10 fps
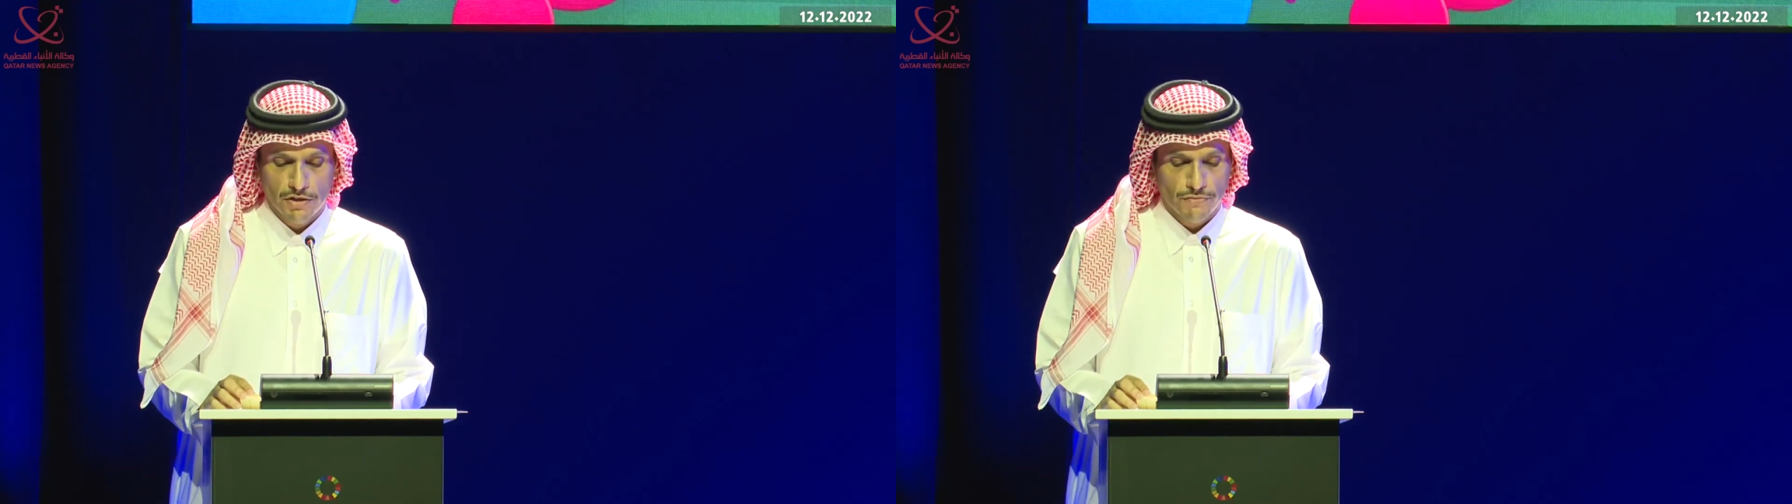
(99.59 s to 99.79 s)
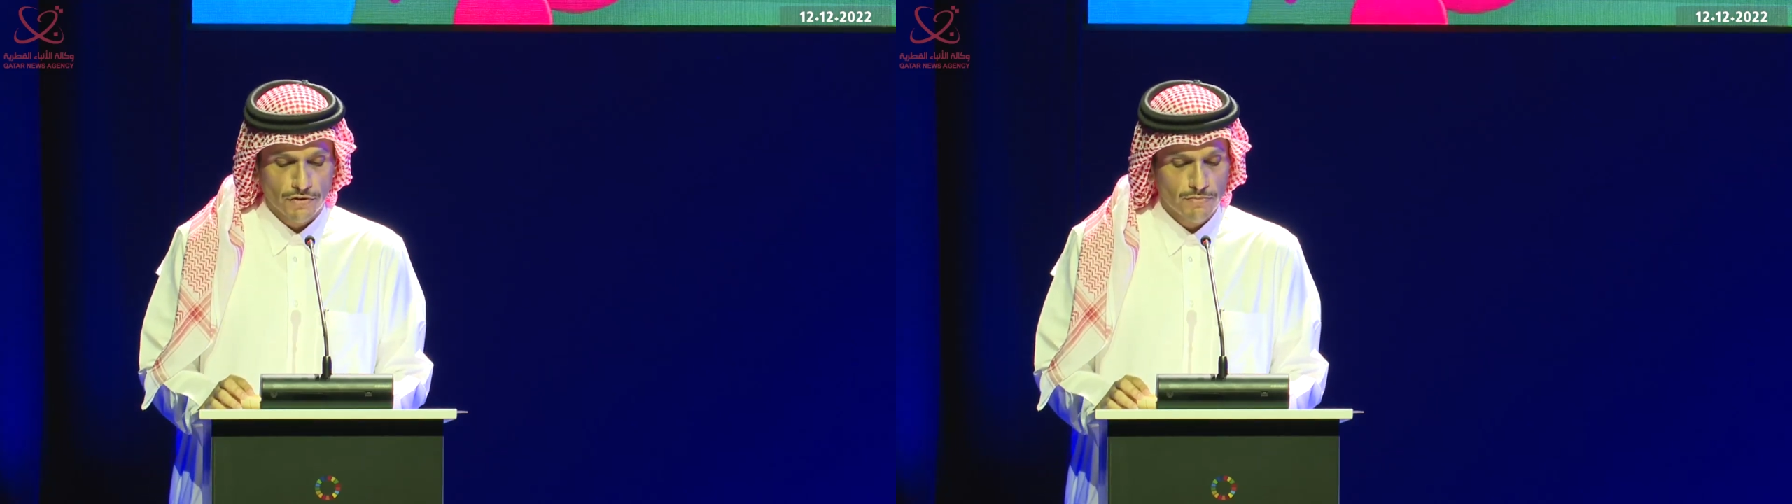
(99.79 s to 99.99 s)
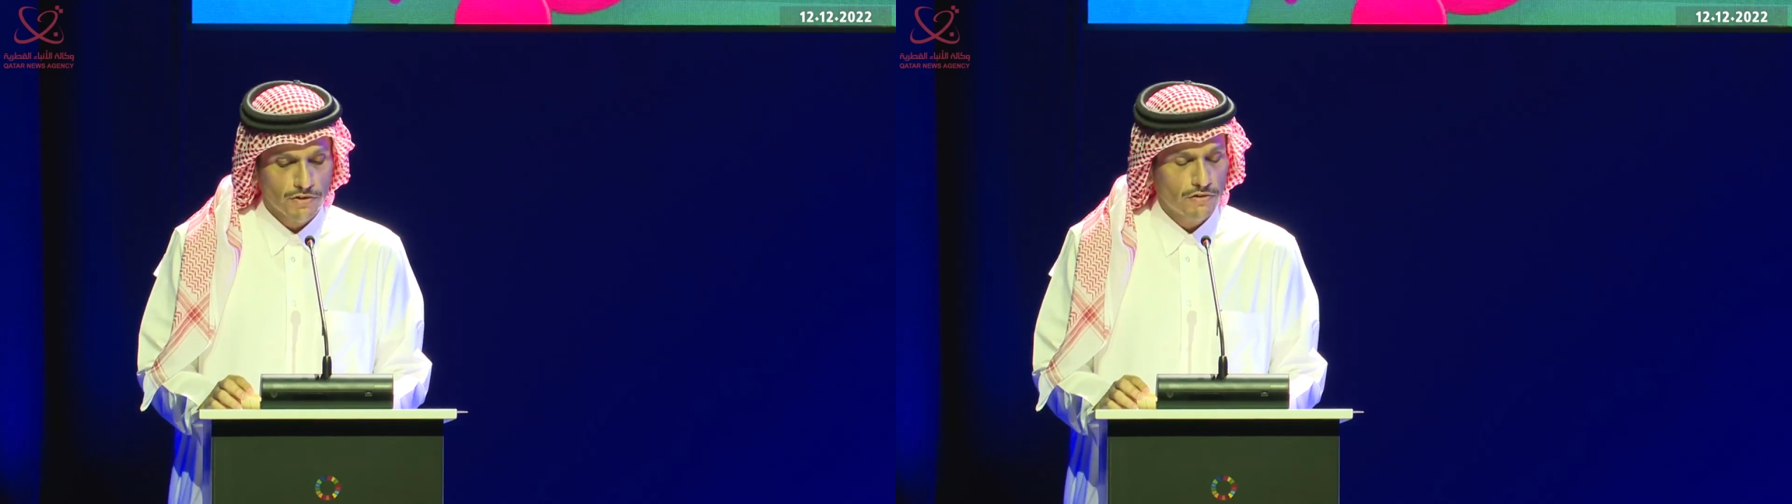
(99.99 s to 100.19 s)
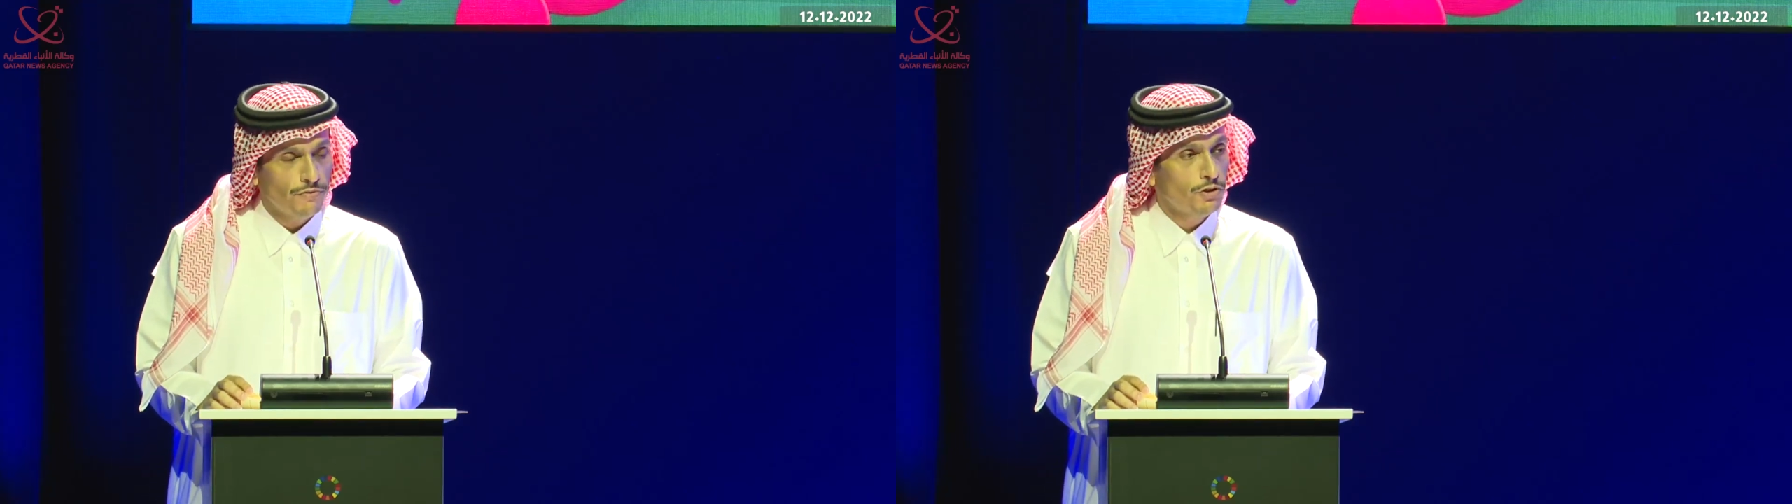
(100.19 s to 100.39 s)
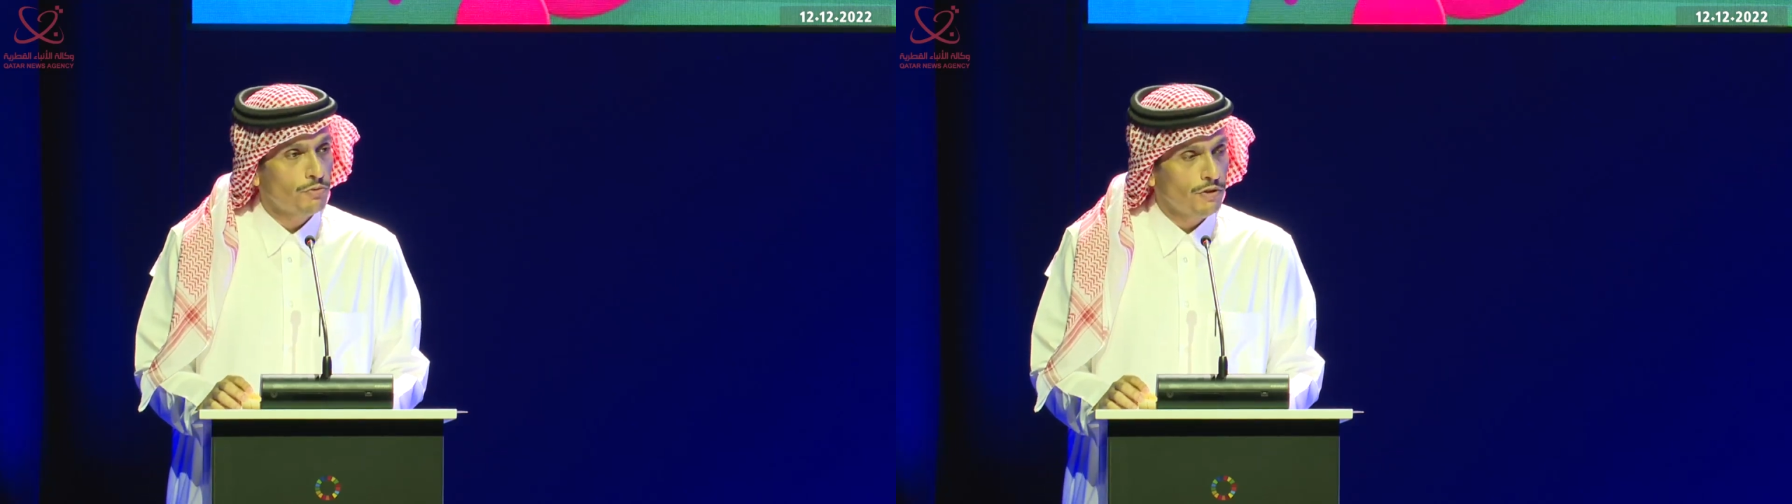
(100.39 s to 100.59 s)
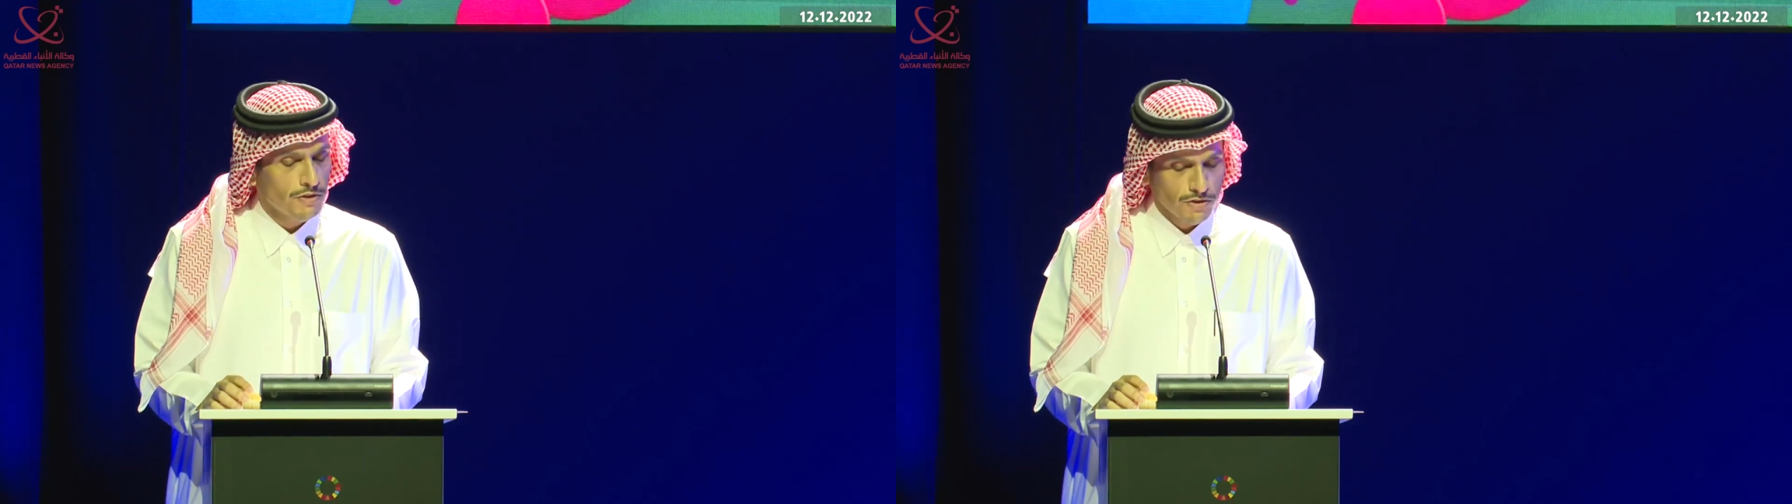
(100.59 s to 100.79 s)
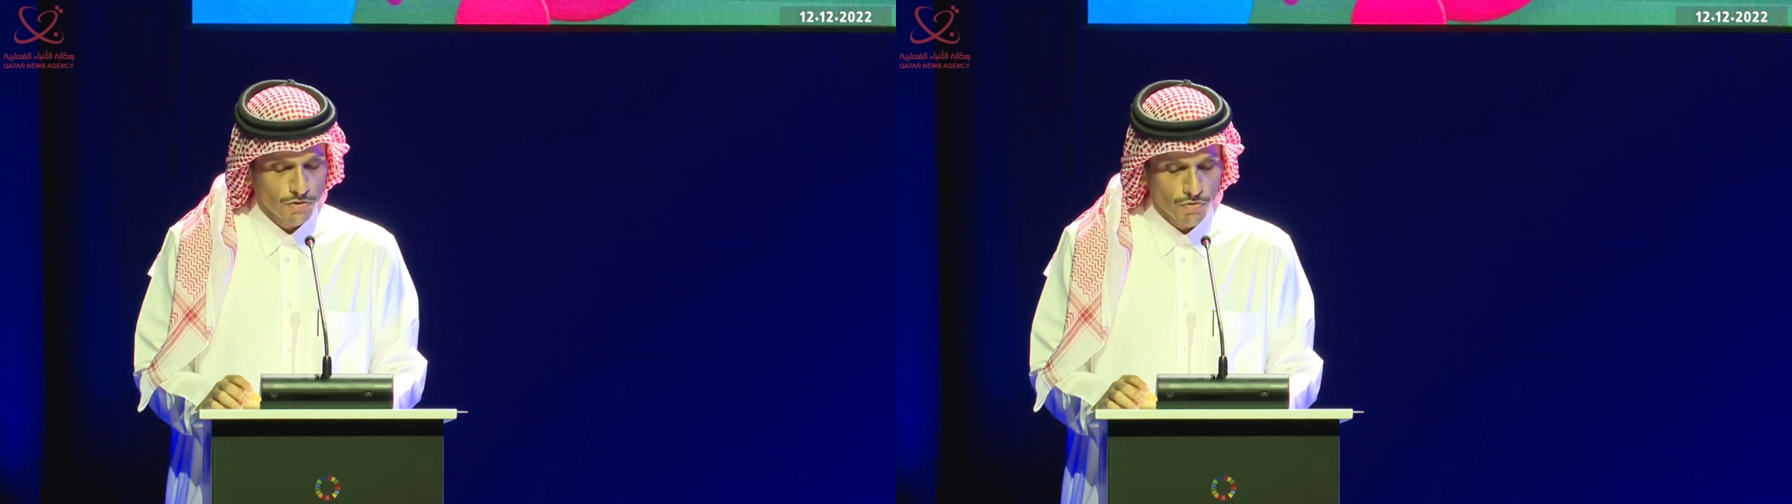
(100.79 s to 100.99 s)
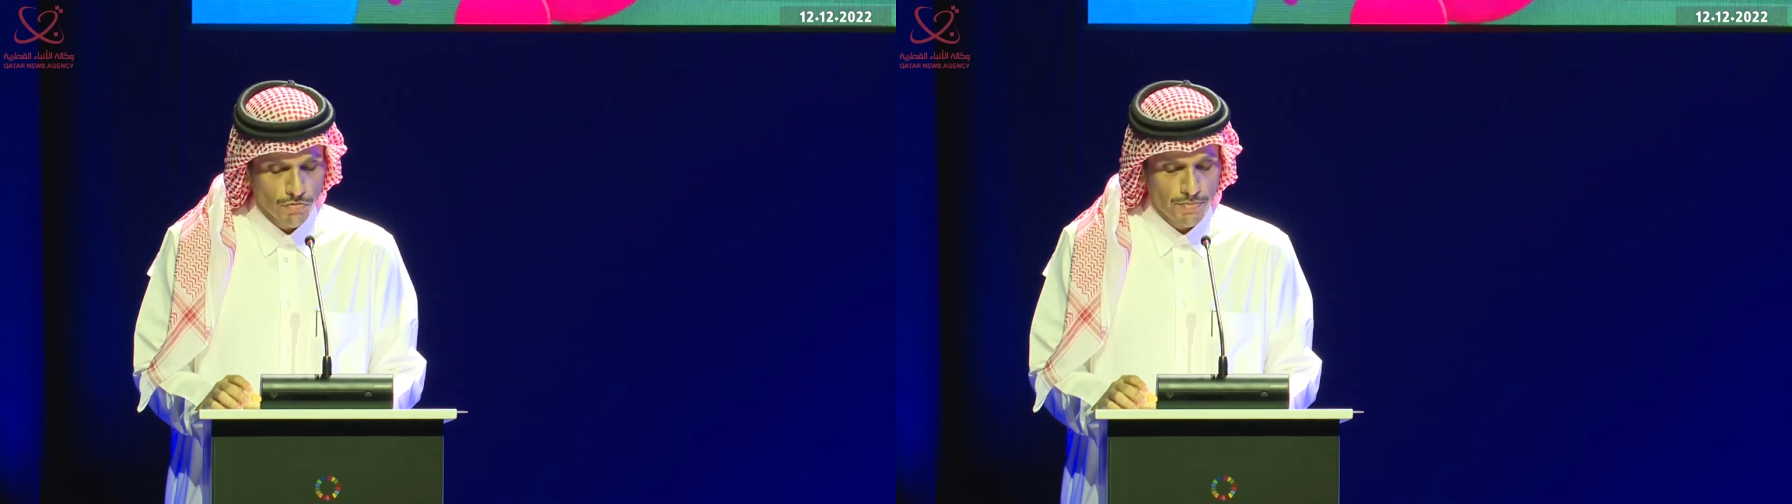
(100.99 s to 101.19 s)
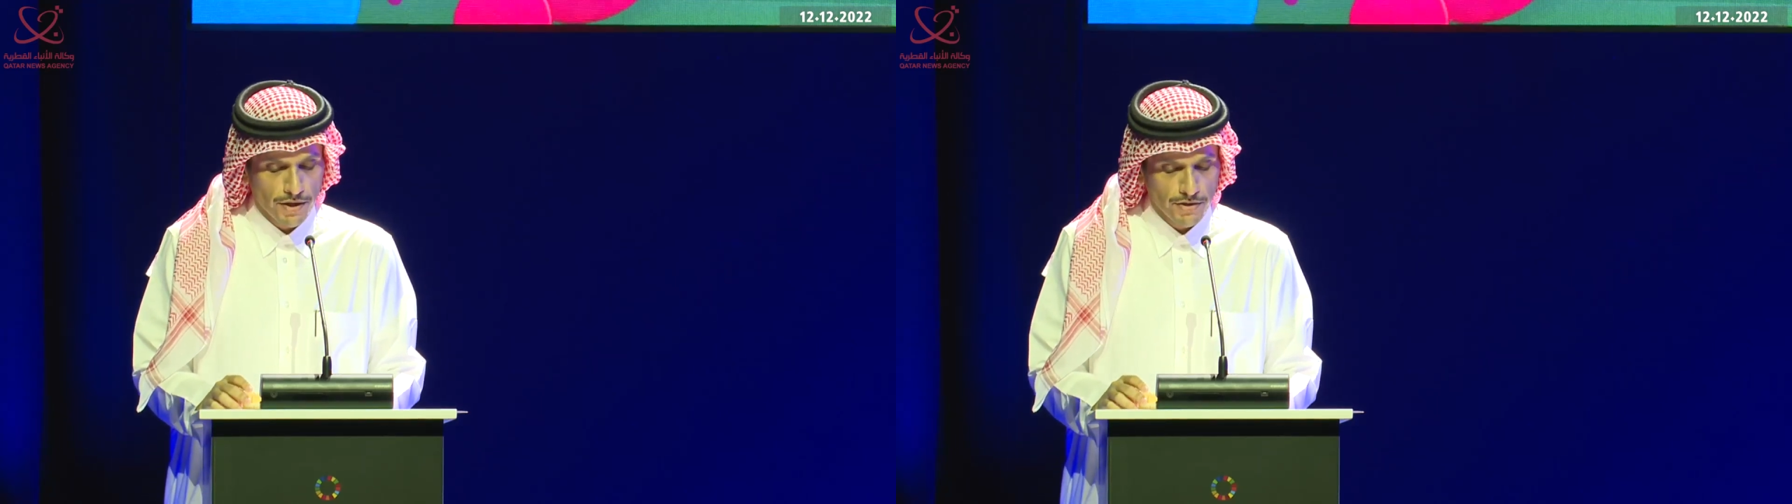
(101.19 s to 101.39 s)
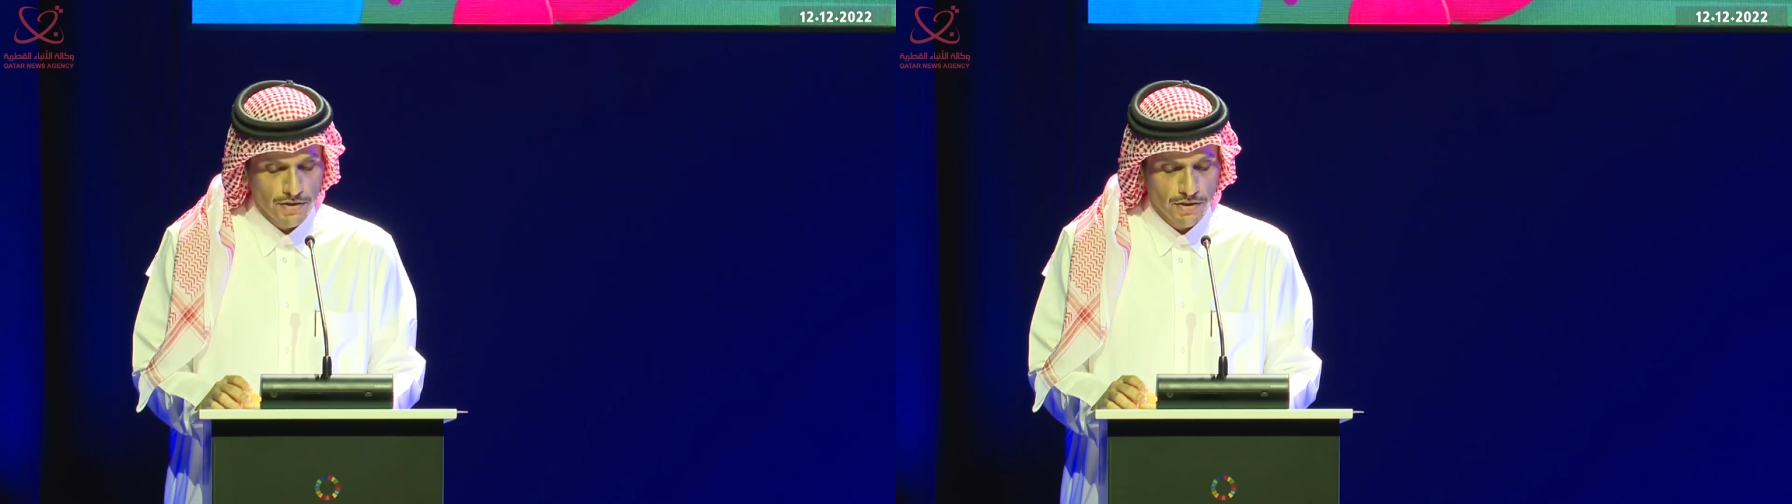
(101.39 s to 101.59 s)
from individuals who
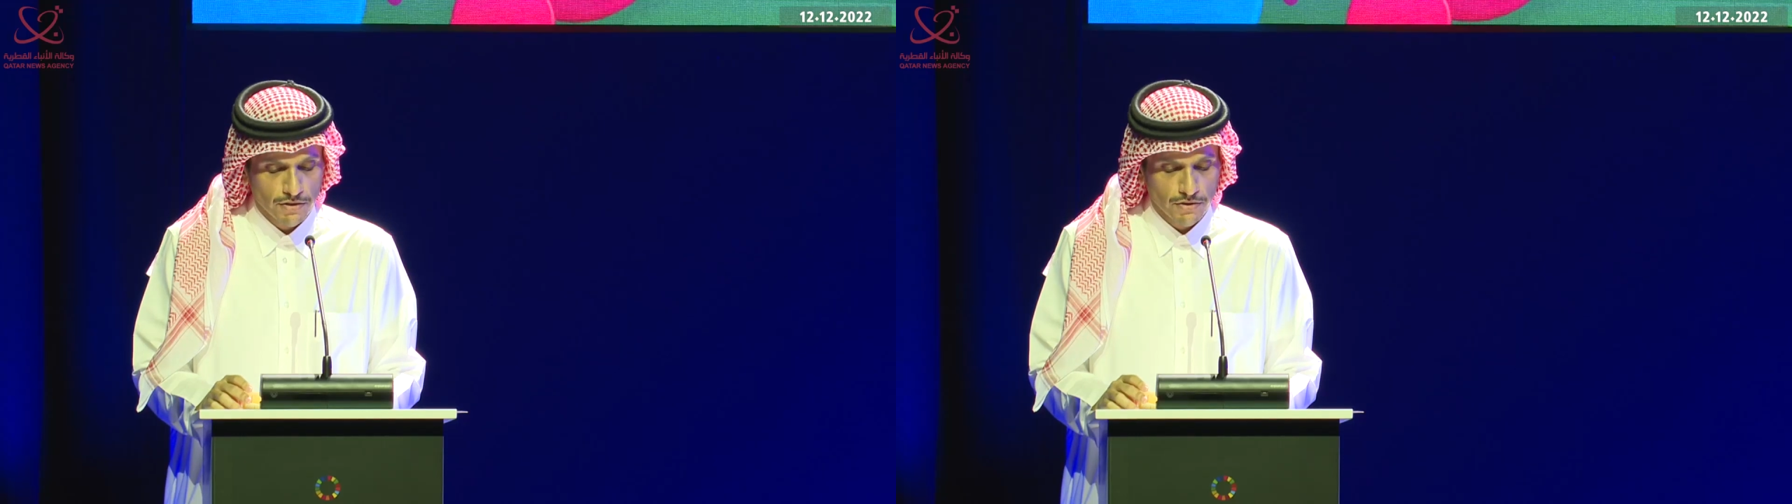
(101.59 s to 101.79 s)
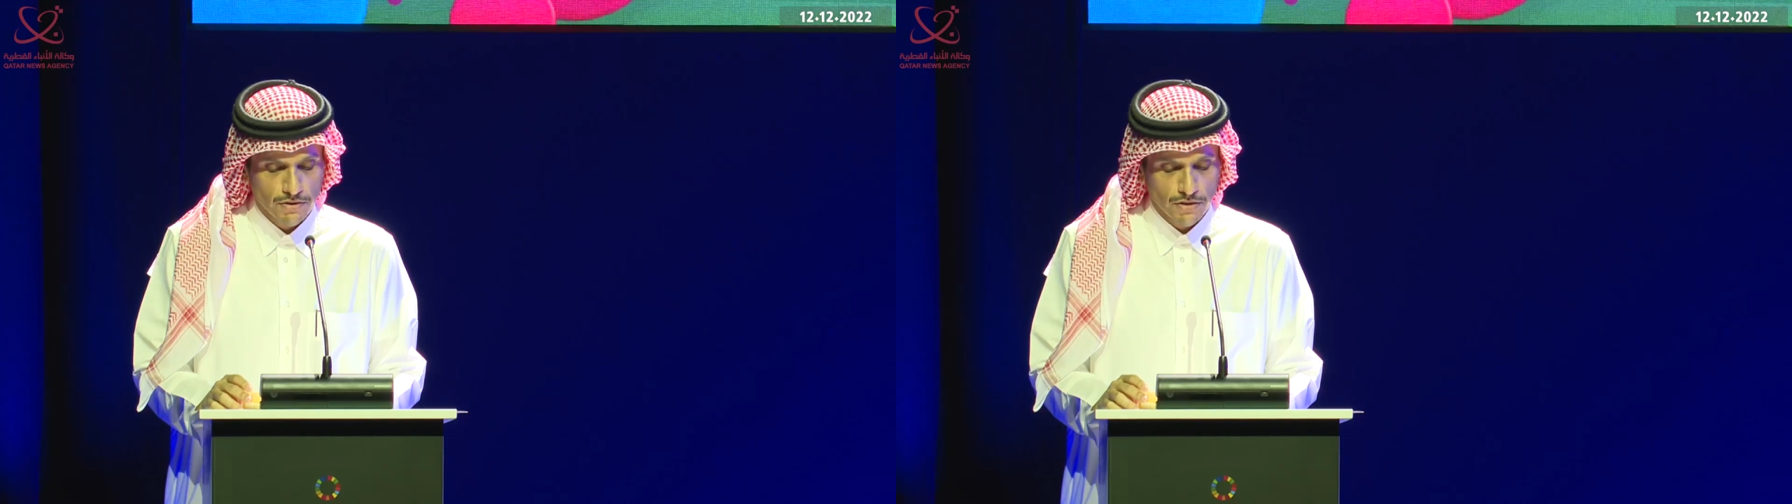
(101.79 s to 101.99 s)
pioneered